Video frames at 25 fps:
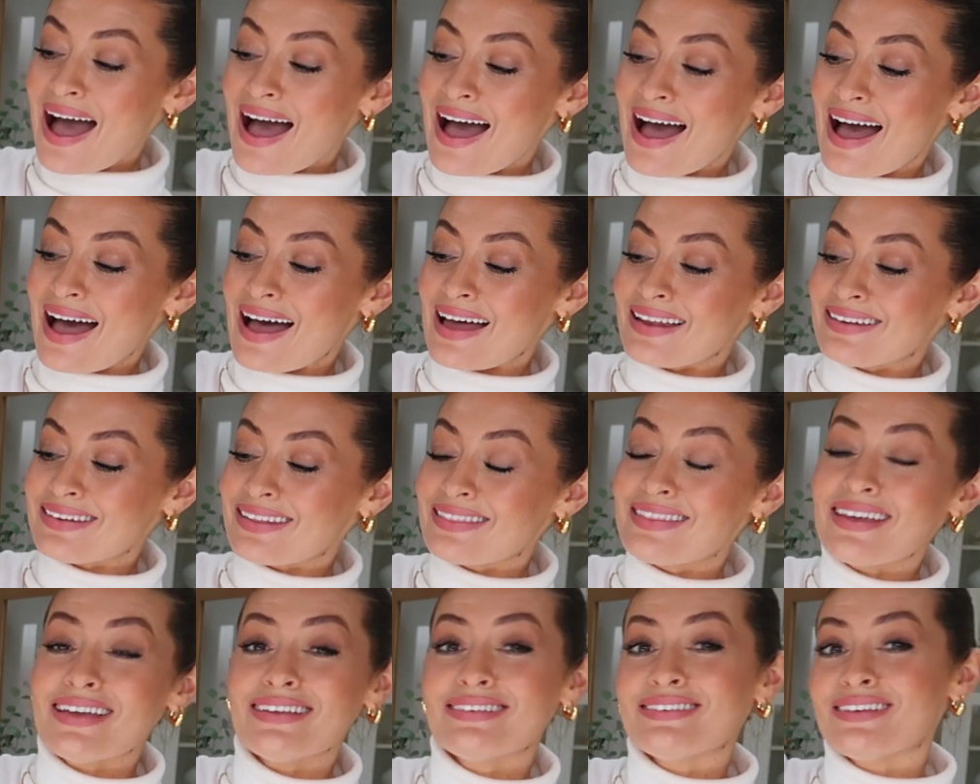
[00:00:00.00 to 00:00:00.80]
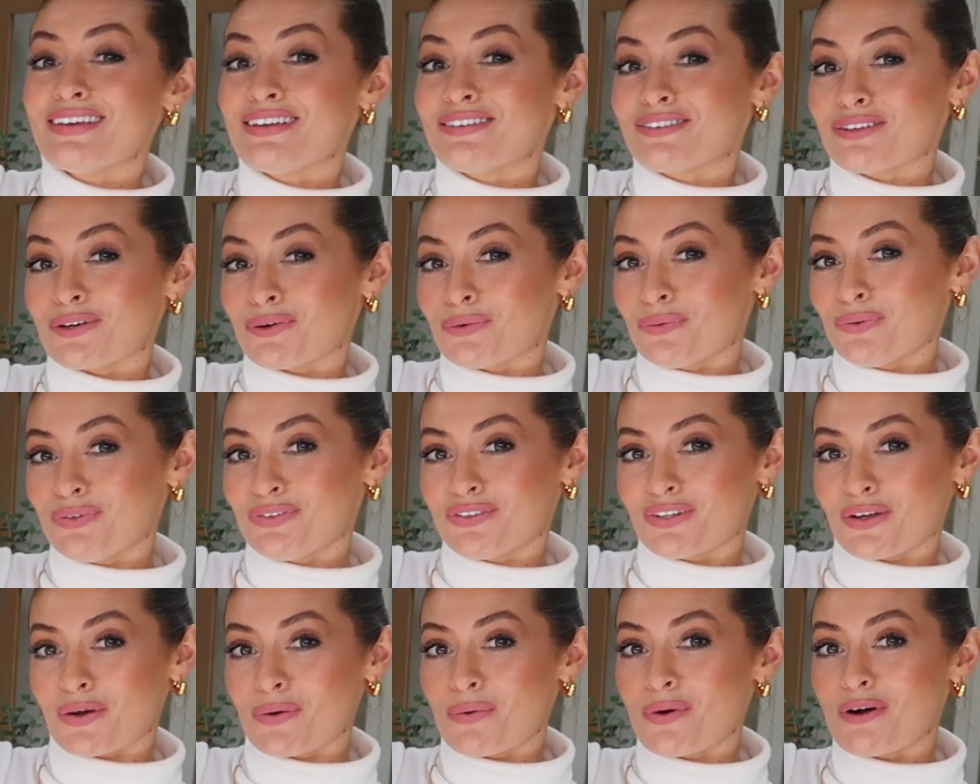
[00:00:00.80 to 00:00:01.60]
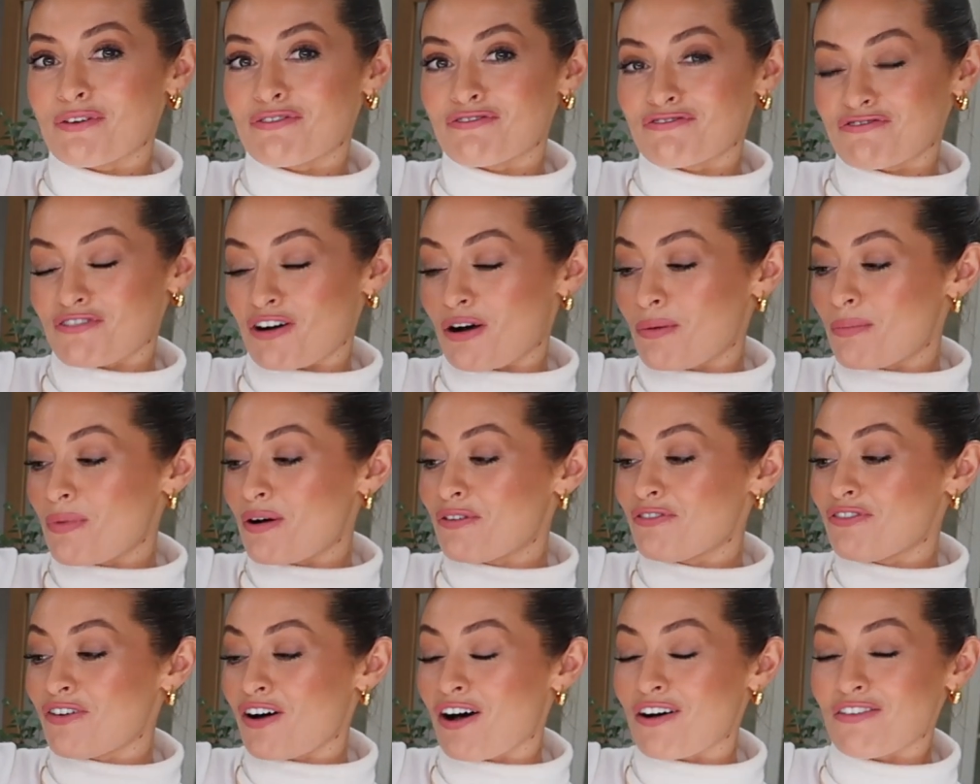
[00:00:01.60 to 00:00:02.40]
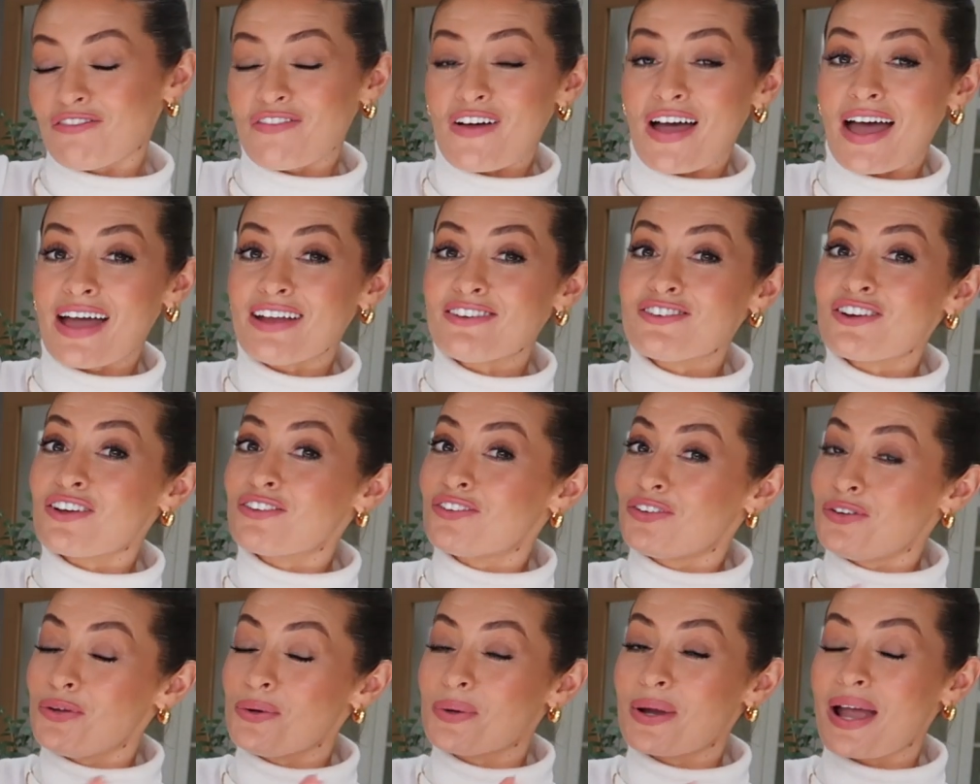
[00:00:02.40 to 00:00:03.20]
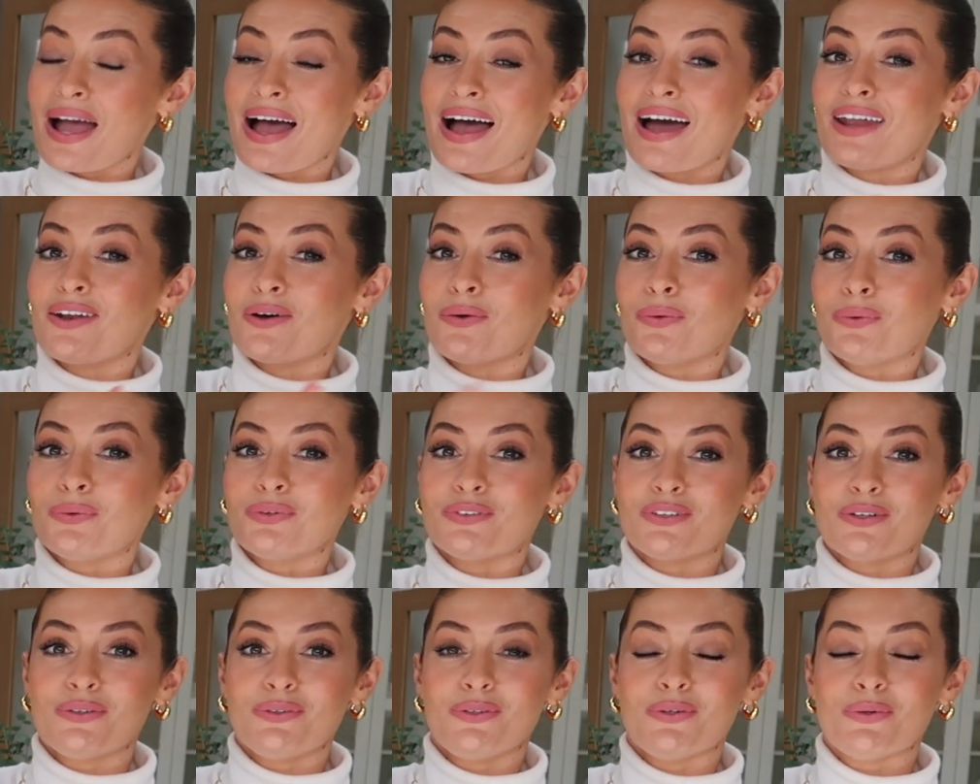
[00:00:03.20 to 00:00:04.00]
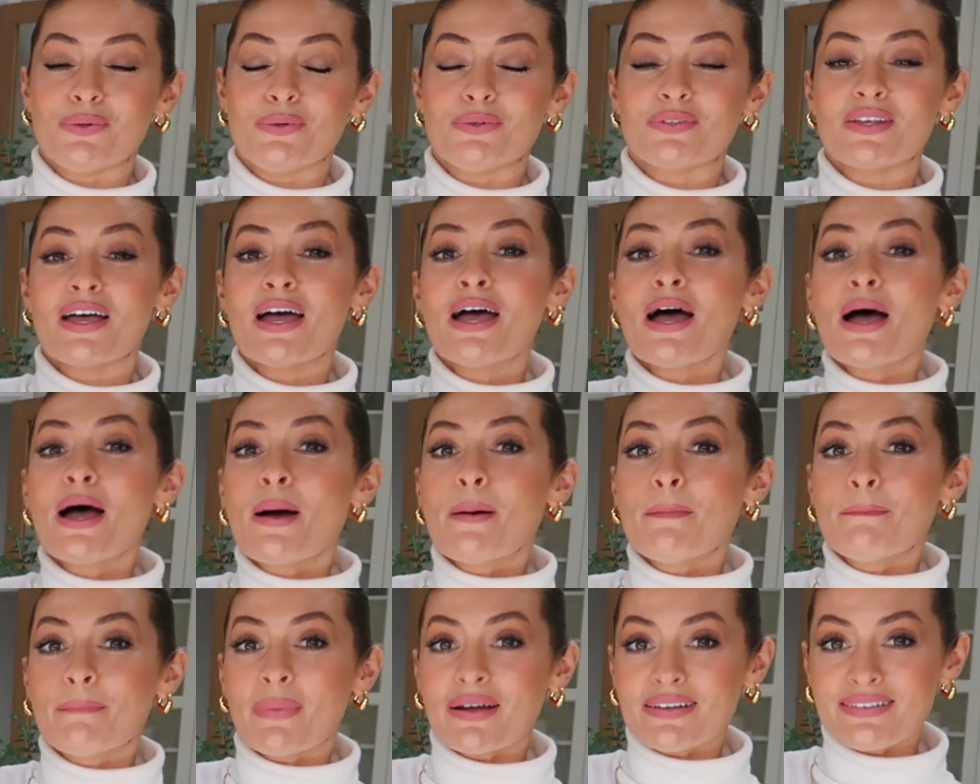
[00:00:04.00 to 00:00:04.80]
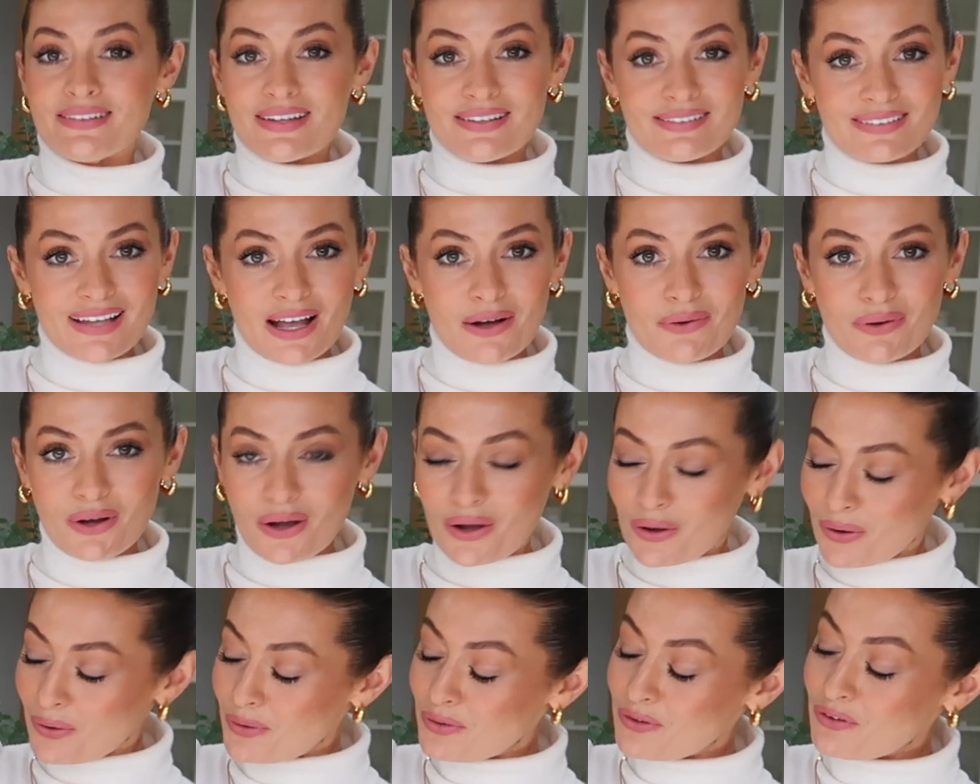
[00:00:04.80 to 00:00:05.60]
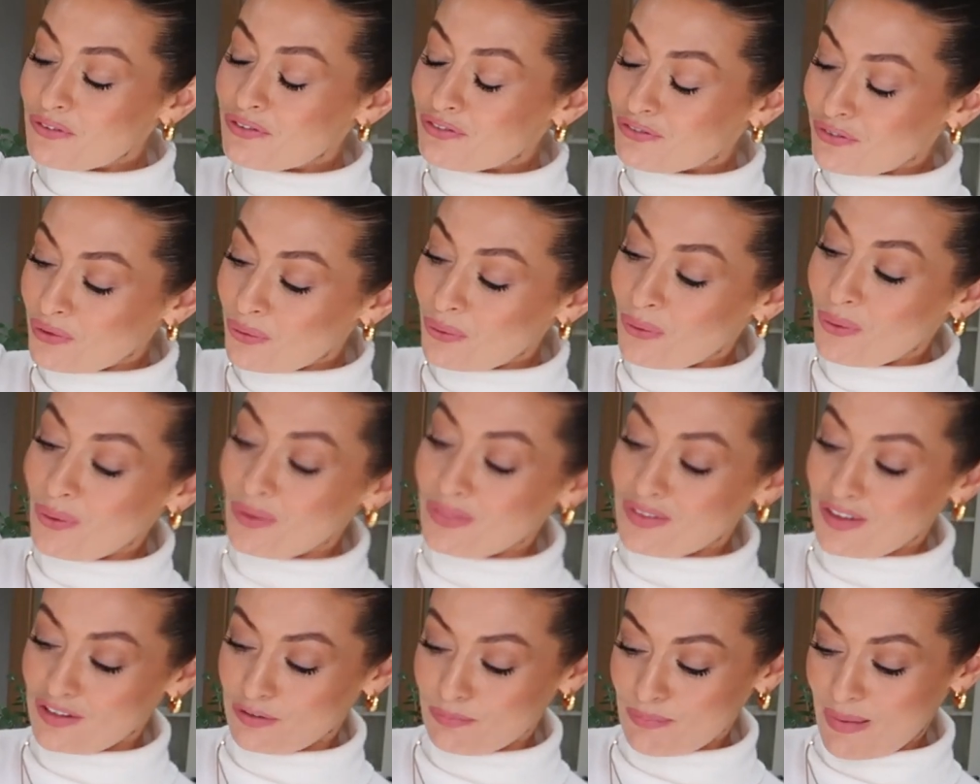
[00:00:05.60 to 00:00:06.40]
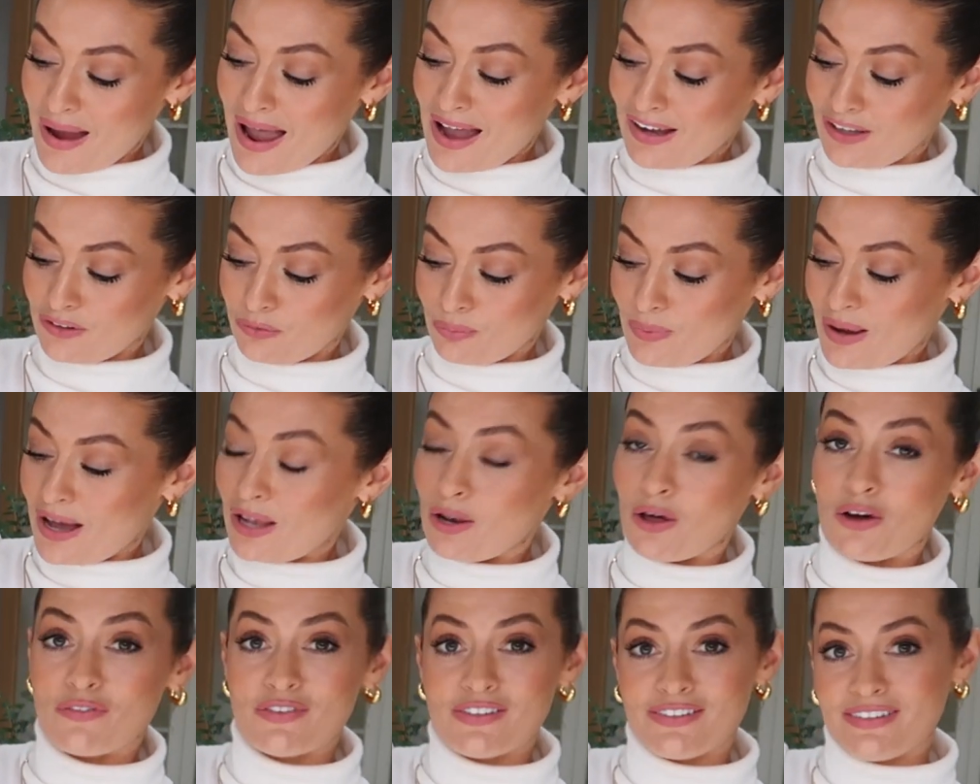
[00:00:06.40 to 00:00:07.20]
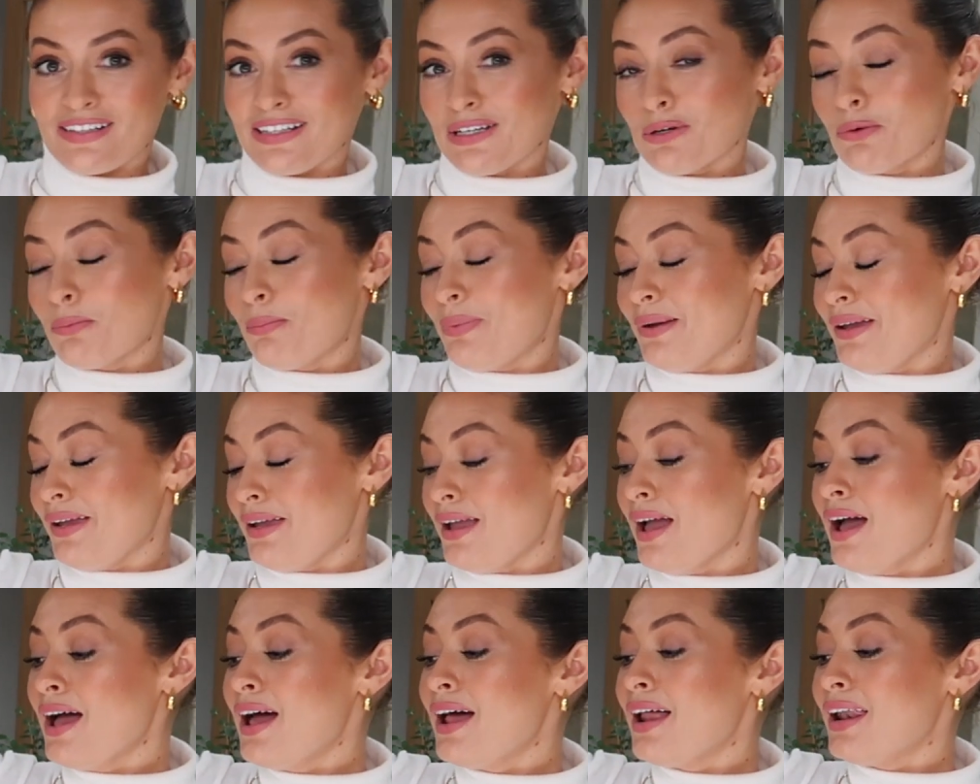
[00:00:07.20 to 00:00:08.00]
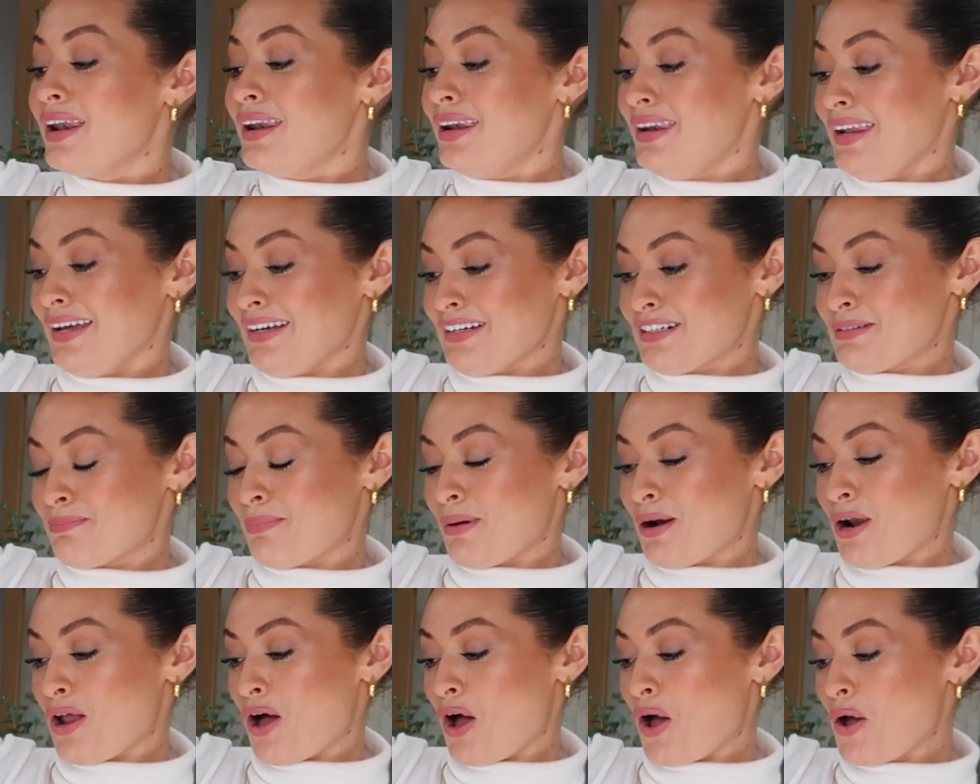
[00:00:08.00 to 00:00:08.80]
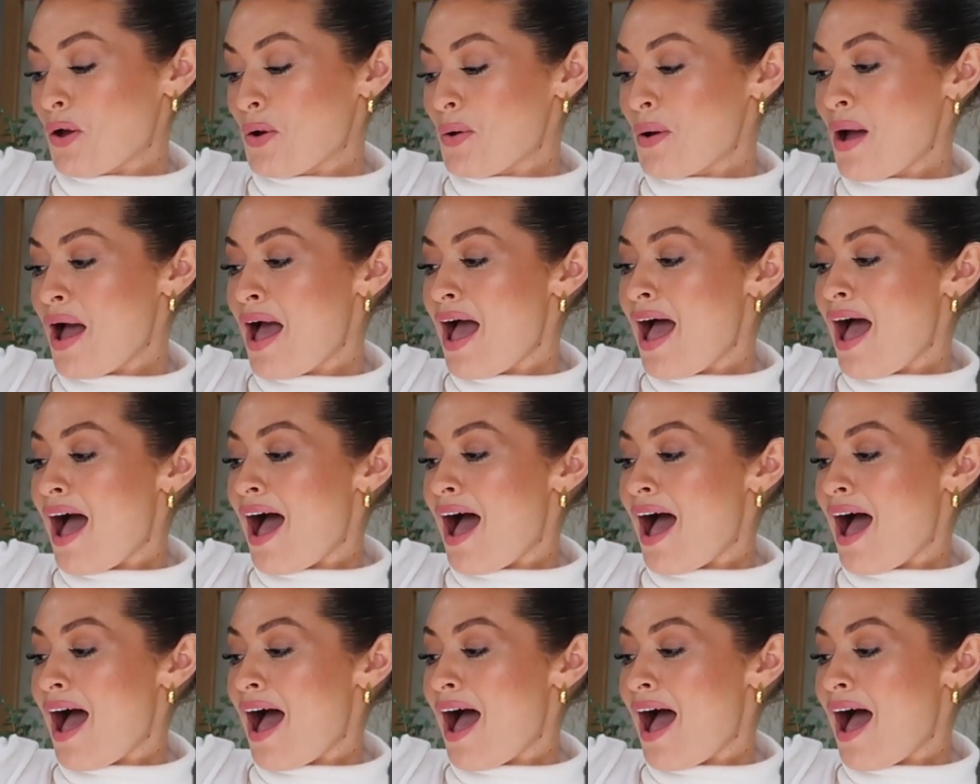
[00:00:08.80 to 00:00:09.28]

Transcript: And this is also from Farfetch, so you can also use my discount code for this bag as well. Obviously it will be linked below.